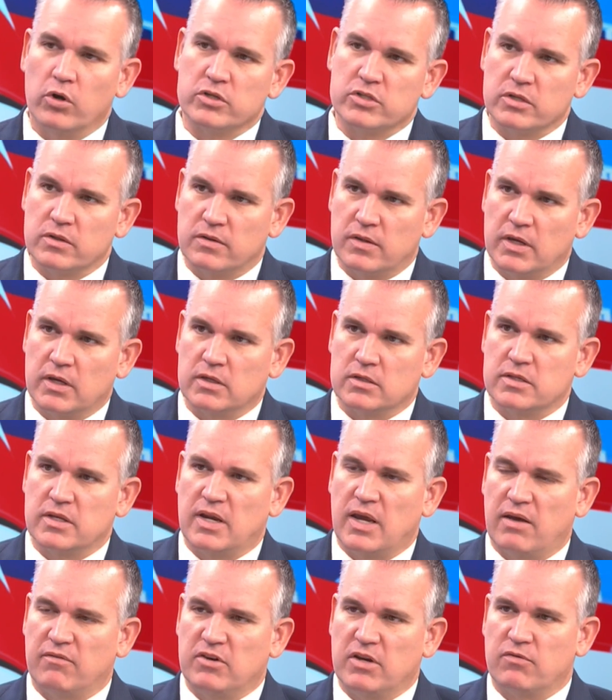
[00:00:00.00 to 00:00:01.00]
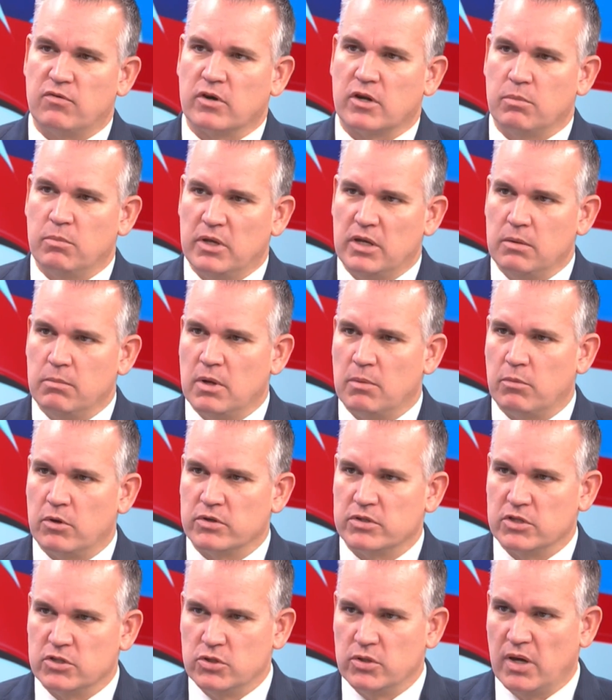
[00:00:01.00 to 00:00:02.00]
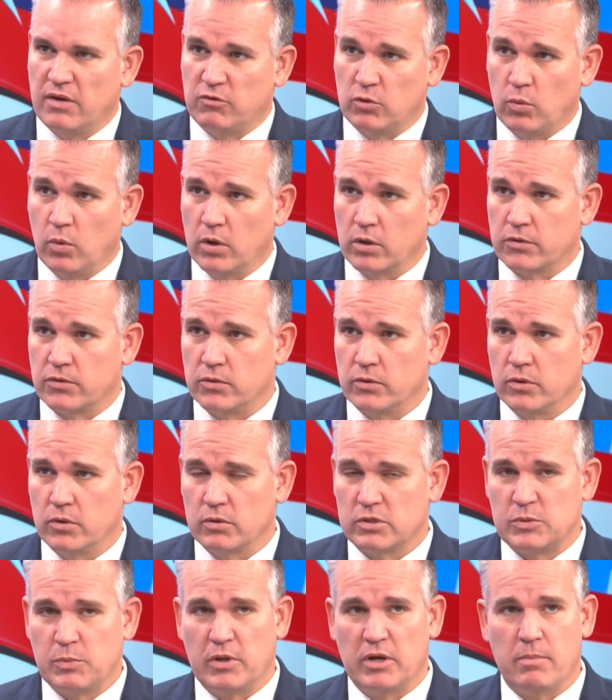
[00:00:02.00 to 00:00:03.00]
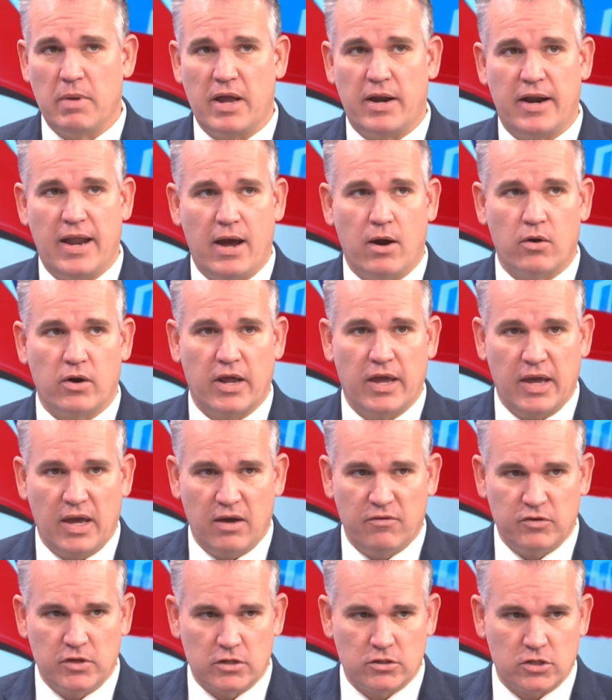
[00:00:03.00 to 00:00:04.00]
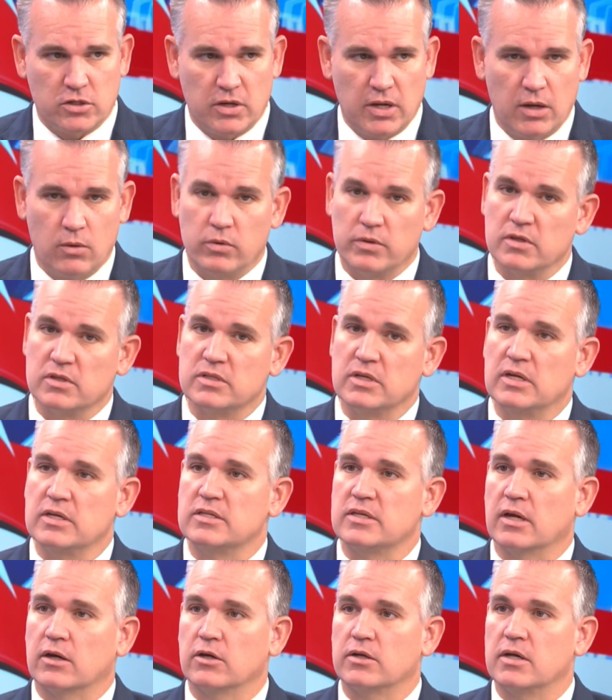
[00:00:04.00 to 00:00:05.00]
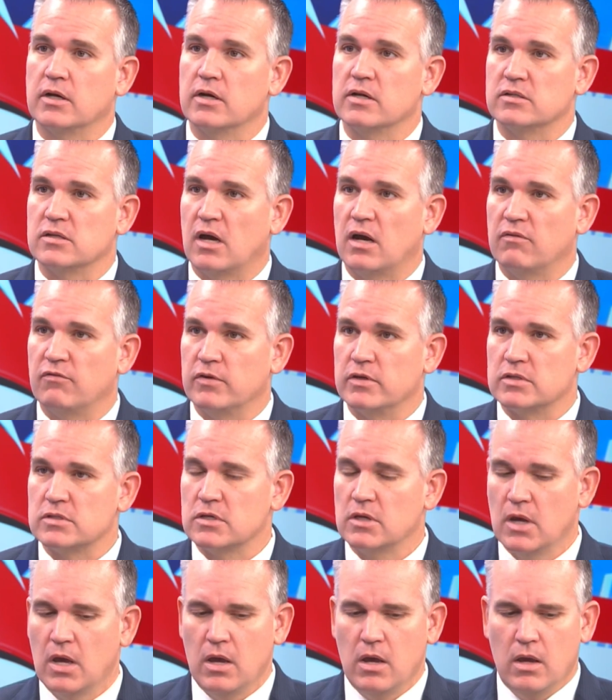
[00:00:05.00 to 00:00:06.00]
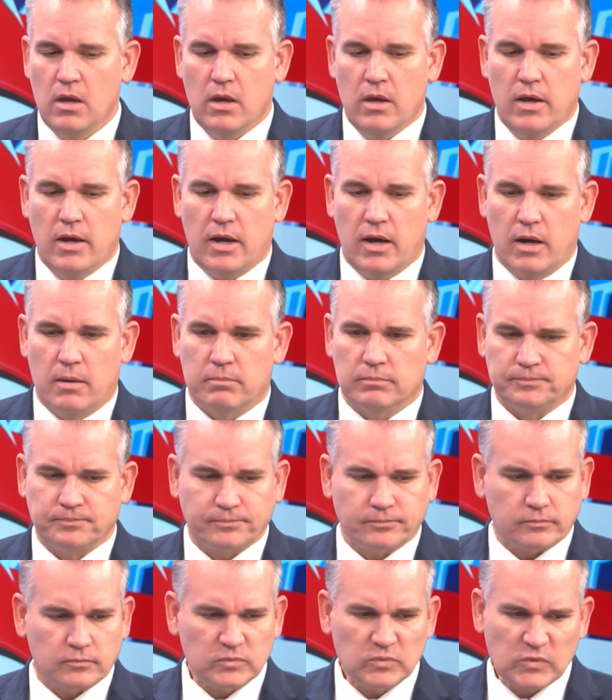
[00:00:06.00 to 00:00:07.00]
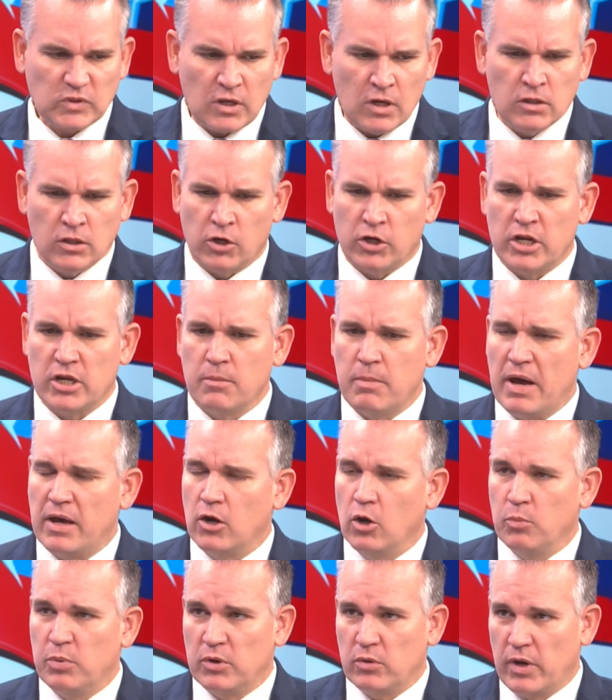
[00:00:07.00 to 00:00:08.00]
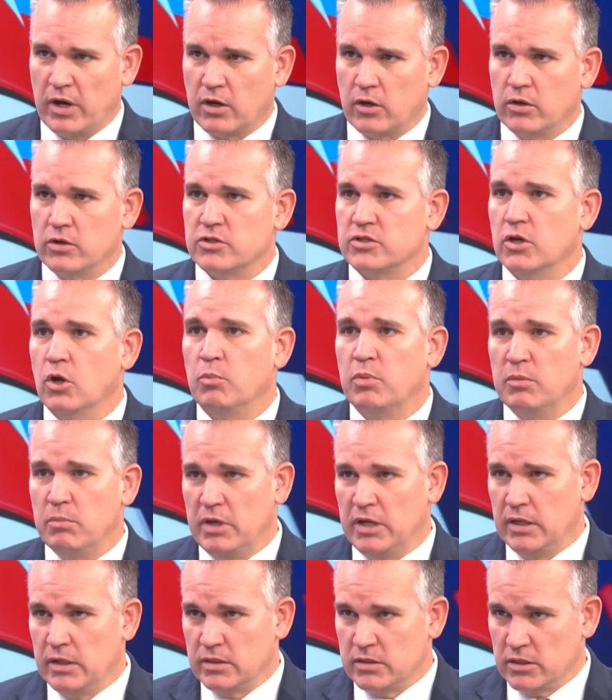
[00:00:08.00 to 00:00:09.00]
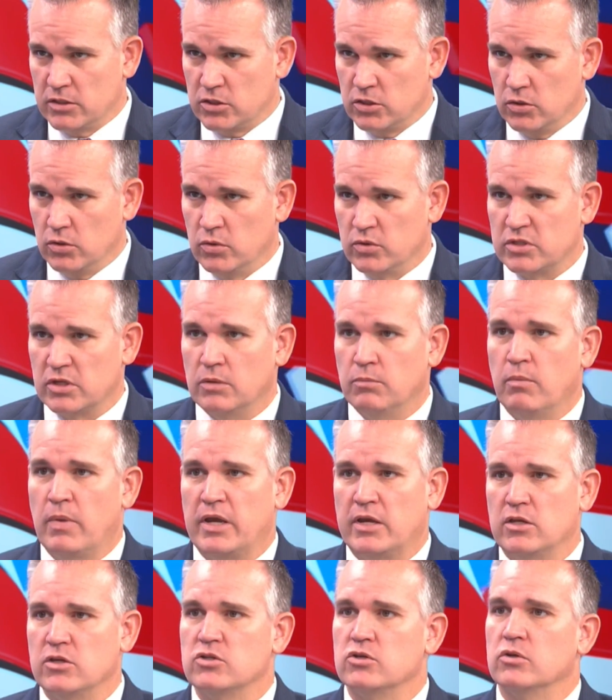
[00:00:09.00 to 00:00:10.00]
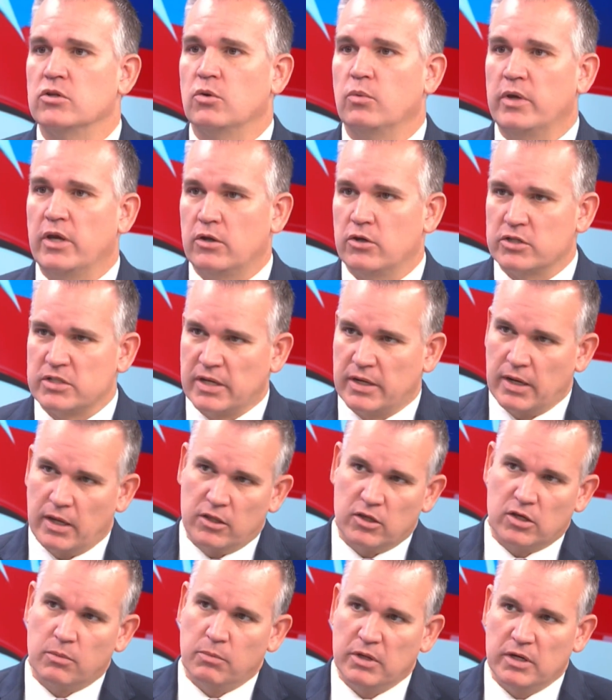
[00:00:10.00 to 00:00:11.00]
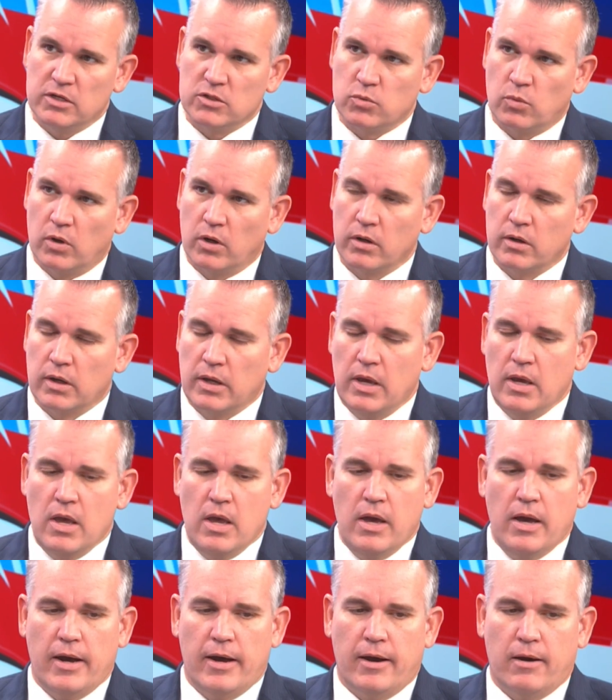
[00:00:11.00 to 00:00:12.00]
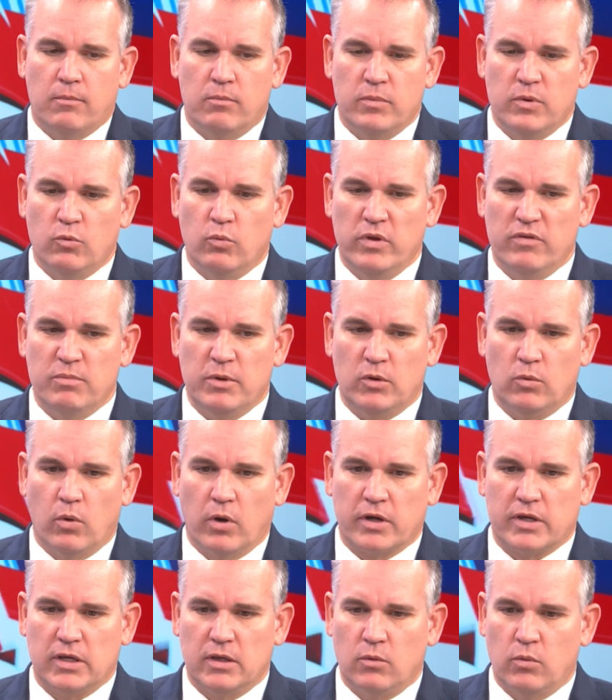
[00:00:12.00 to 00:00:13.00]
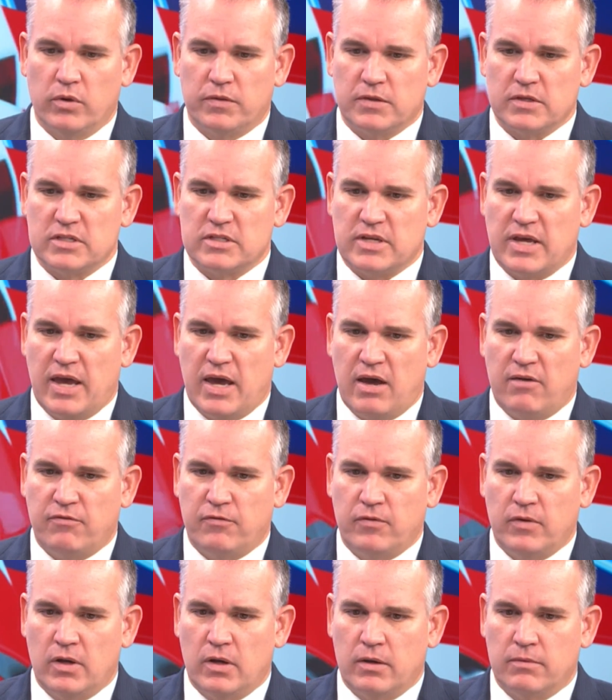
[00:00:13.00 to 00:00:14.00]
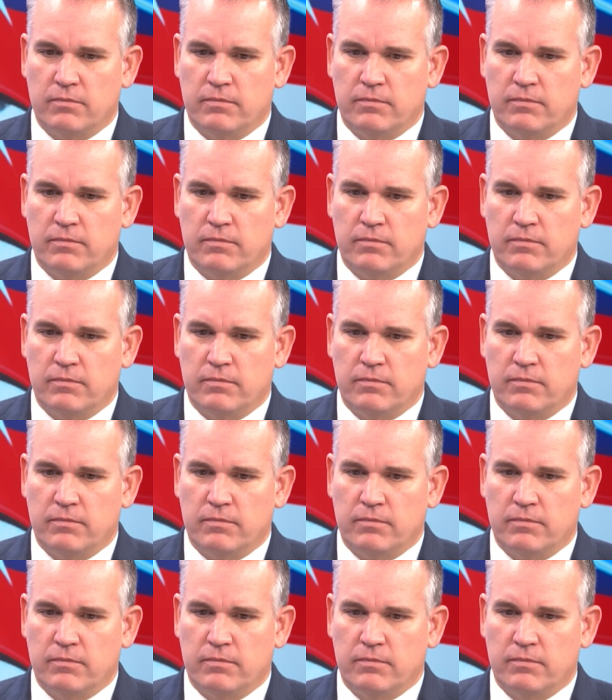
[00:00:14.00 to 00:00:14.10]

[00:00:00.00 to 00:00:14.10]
and things that have different committee members that you have to work through. I spent about an hour and a half yesterday with the city secretary's office. Um, learning about open records and open meetings issues and making sure that we understand how the committees work. Uh, we've been working with the staff uh,